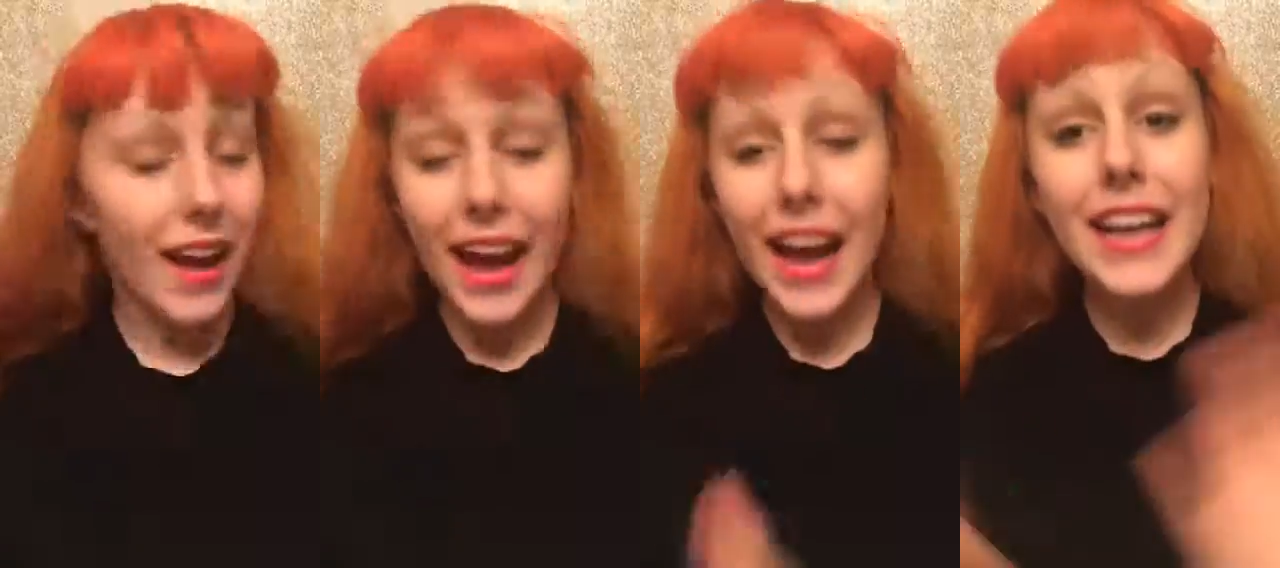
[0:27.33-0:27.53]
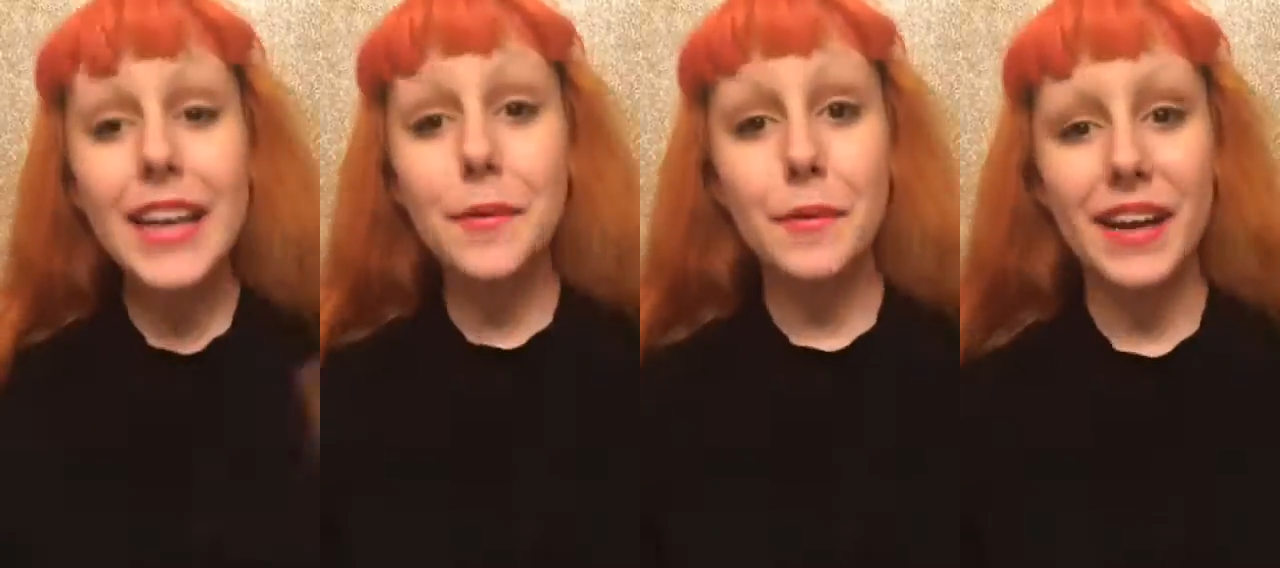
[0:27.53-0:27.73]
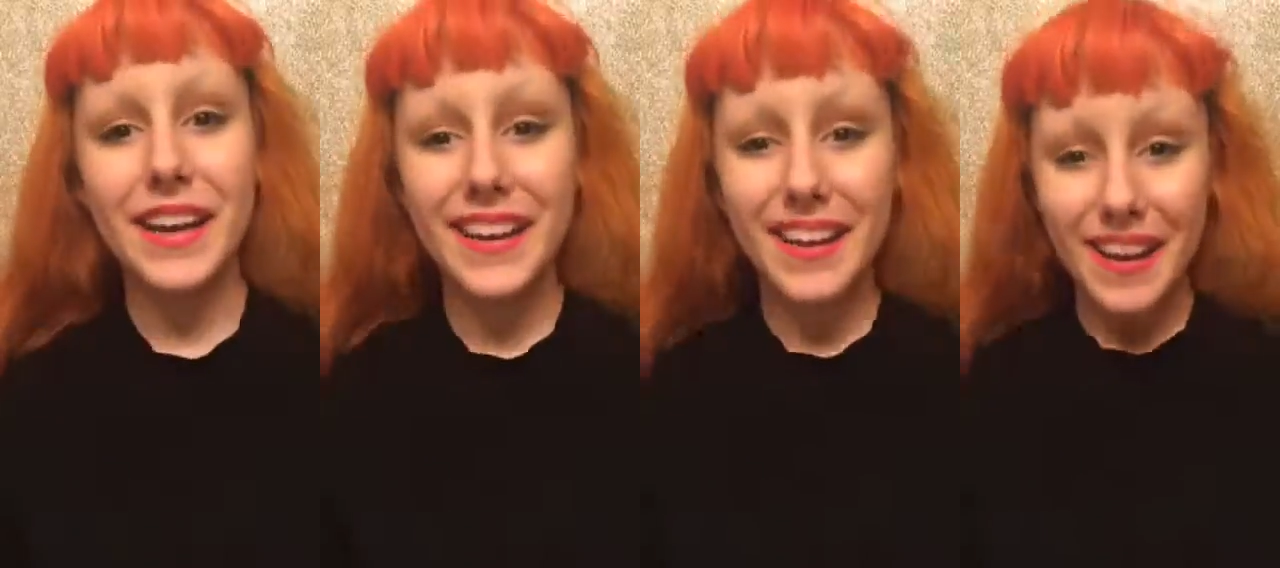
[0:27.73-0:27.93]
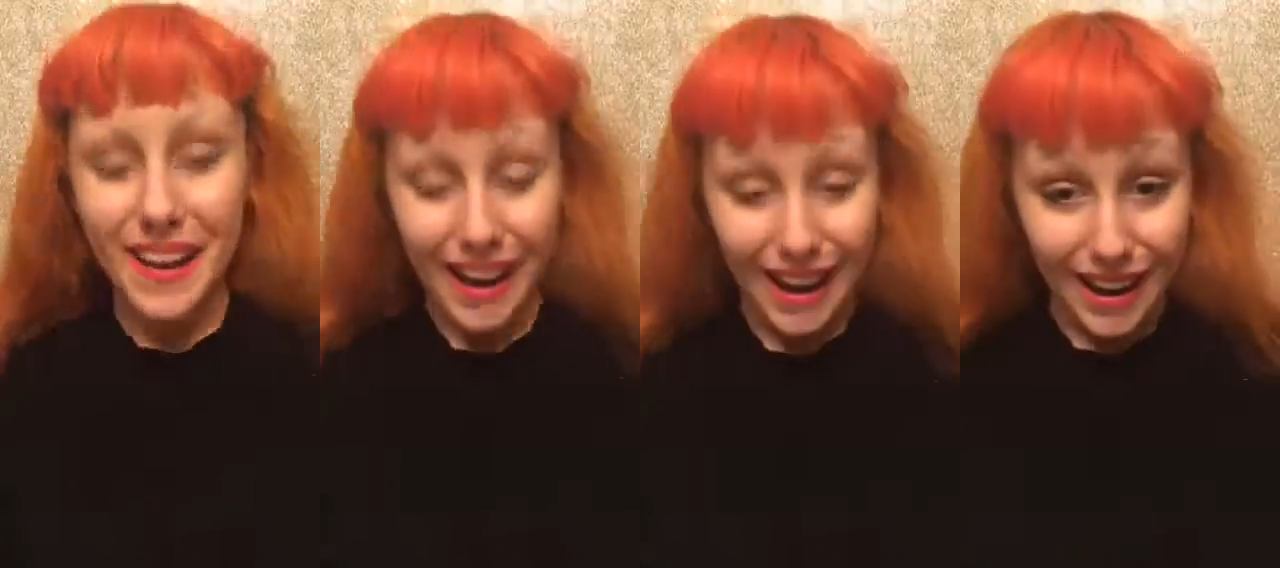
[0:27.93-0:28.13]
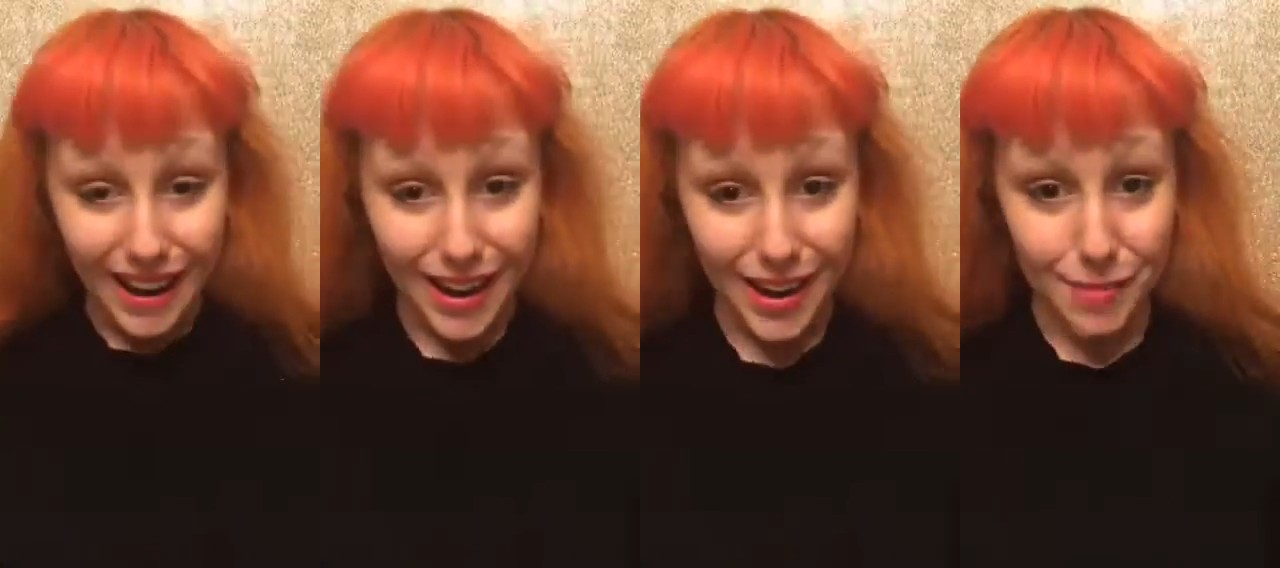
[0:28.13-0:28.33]
Anyway,
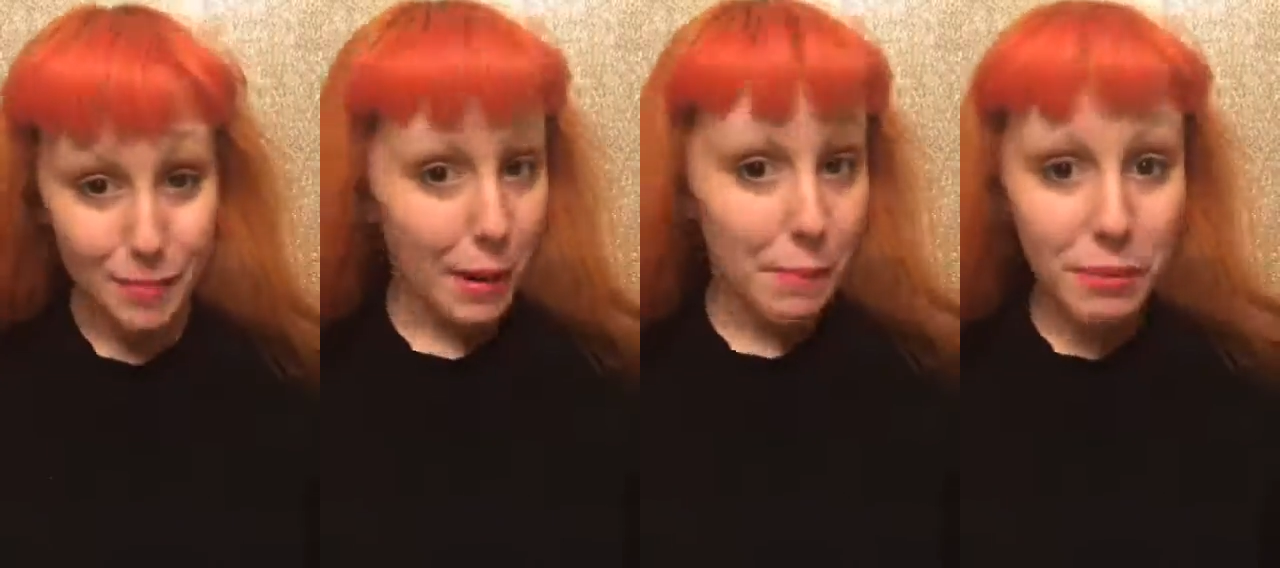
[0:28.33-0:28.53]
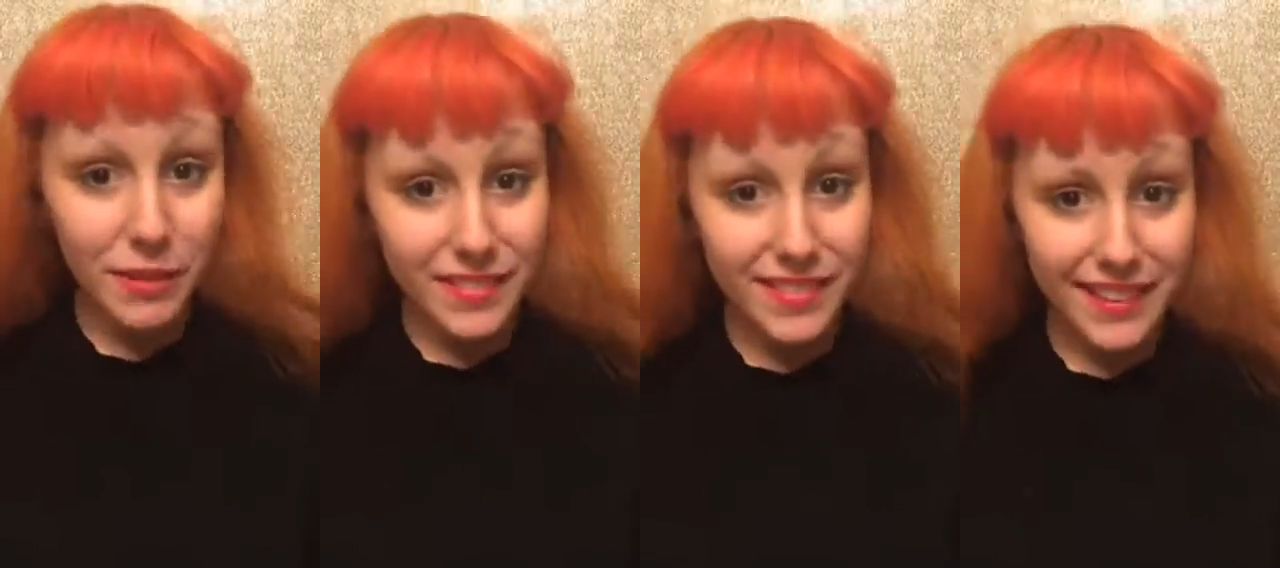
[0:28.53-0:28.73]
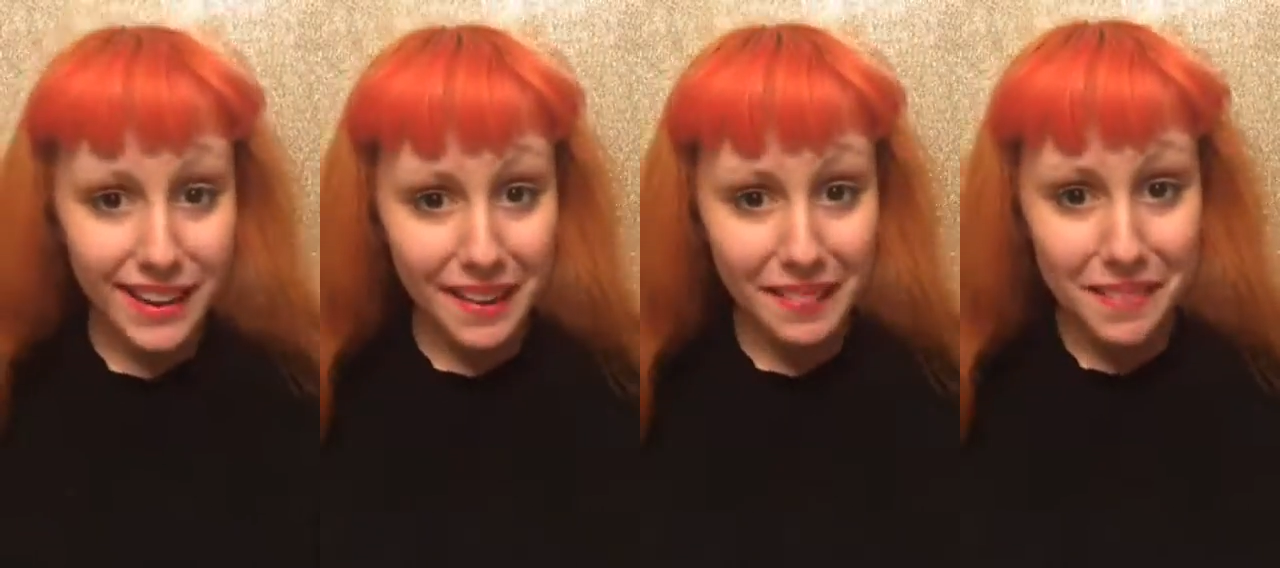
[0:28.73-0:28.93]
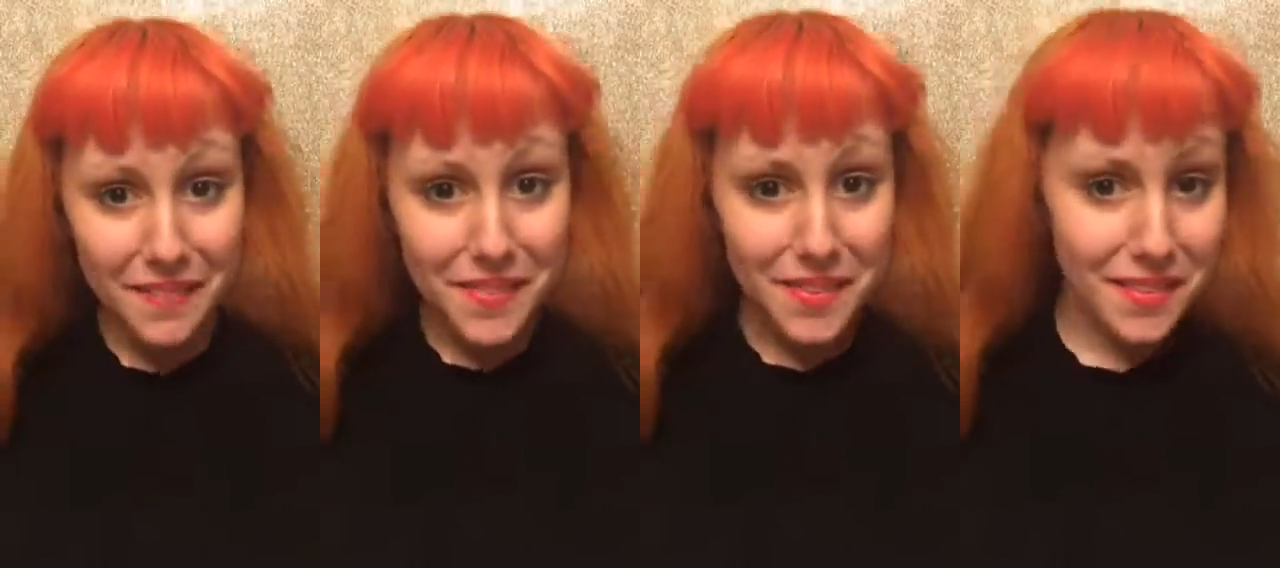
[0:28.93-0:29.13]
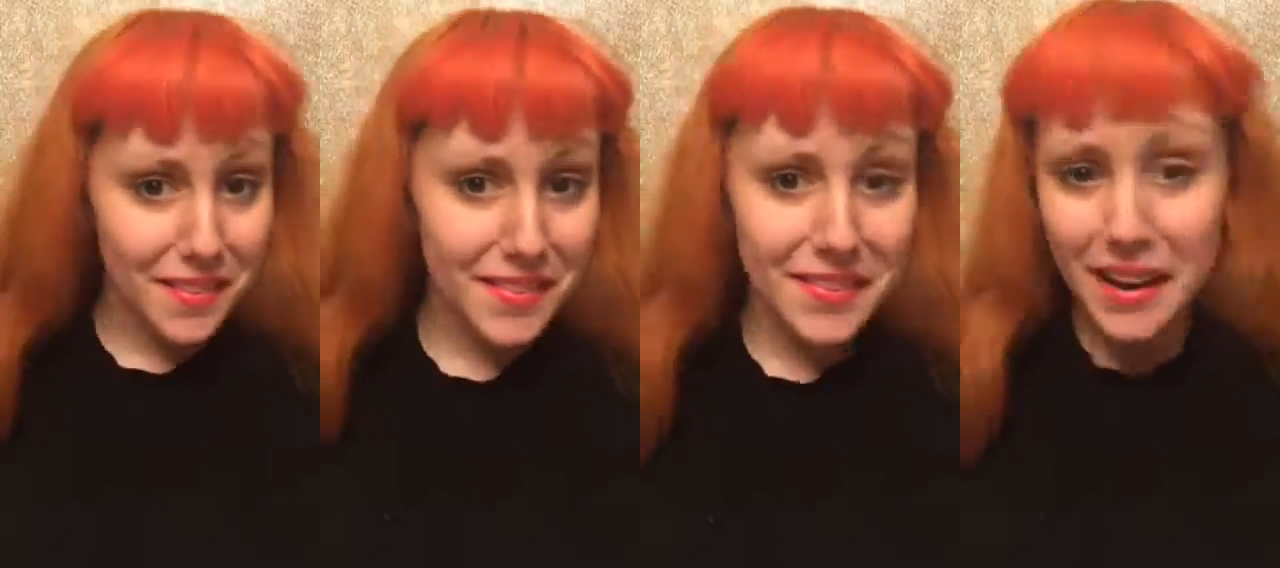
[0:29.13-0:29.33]
I put together
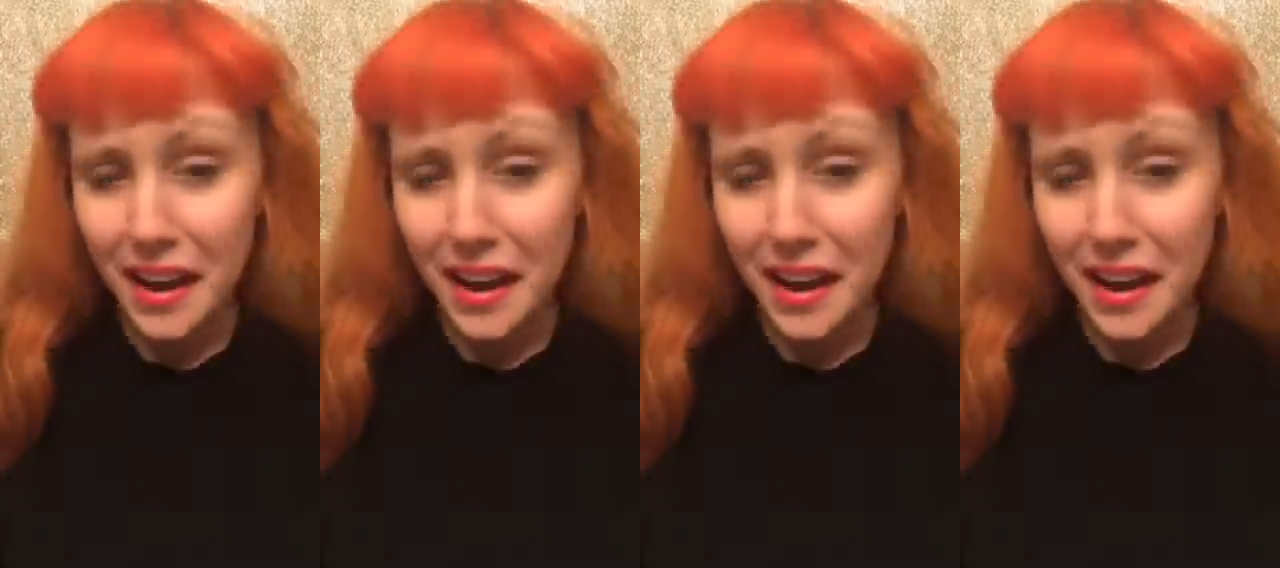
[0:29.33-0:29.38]
this